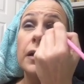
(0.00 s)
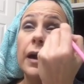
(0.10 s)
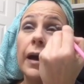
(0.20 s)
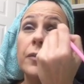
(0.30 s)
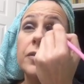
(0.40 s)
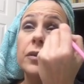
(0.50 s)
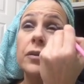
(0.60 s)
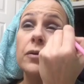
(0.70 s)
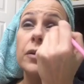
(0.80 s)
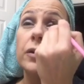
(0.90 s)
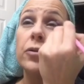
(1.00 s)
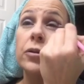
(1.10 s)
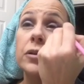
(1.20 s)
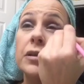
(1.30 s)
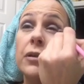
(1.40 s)
absolutely
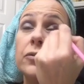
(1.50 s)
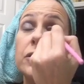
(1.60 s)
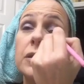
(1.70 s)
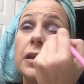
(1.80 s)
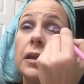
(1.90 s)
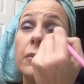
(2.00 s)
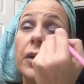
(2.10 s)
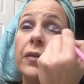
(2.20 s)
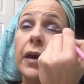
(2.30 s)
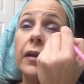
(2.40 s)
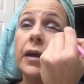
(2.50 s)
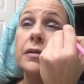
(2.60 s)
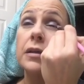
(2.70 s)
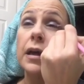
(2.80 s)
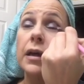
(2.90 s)
gorgeous. I was just thinking about that last
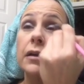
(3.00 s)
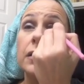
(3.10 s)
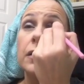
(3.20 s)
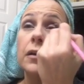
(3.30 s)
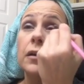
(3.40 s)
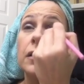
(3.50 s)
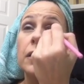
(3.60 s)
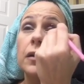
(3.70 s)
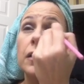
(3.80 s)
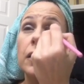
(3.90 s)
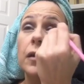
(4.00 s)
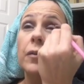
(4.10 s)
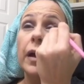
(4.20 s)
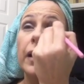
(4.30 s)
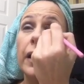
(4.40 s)
night,
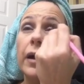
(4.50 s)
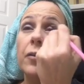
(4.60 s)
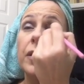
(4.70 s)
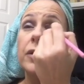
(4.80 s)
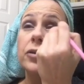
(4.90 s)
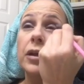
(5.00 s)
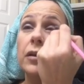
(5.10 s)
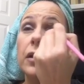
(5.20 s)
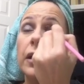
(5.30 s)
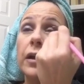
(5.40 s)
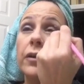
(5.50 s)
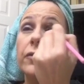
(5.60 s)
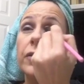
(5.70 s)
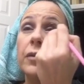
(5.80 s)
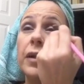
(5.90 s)
about how much I
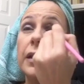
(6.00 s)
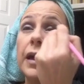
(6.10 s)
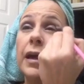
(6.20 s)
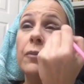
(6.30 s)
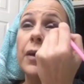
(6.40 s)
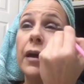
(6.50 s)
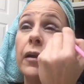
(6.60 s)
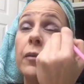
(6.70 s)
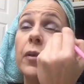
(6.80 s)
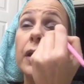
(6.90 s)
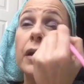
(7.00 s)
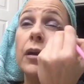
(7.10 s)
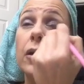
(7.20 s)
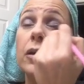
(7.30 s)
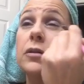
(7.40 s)
love the Naked palette, but
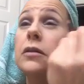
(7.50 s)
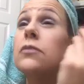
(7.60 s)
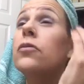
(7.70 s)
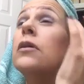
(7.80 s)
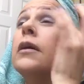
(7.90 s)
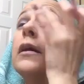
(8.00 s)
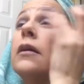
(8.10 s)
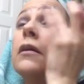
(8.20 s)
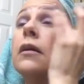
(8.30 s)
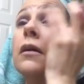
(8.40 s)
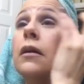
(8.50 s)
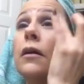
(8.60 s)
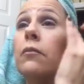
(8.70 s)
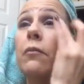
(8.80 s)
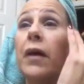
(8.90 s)
ours is really
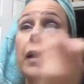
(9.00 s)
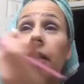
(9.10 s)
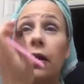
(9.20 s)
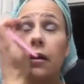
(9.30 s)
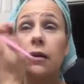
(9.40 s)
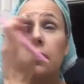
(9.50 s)
better.